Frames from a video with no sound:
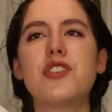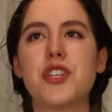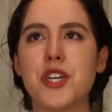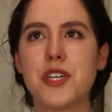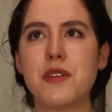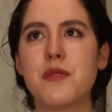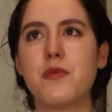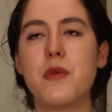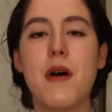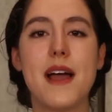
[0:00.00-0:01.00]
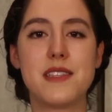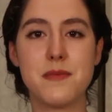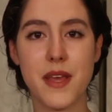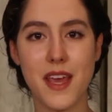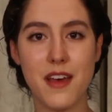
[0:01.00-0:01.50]
shirt reminds
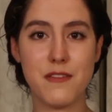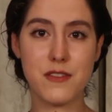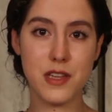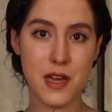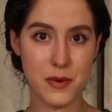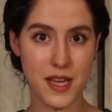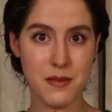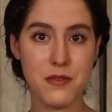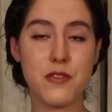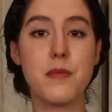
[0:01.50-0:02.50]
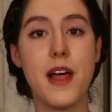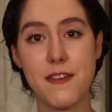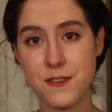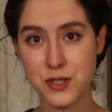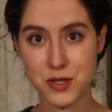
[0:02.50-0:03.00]
me of Chloe from
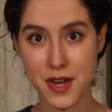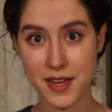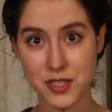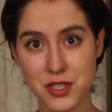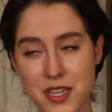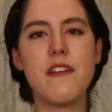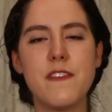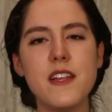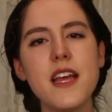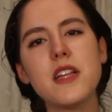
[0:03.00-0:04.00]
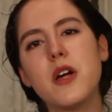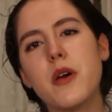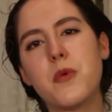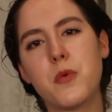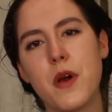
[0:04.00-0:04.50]
Life is Strange. I feel like
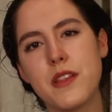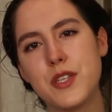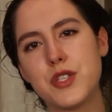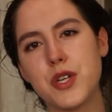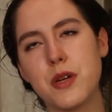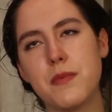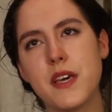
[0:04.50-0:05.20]
Chloe would wear this shirt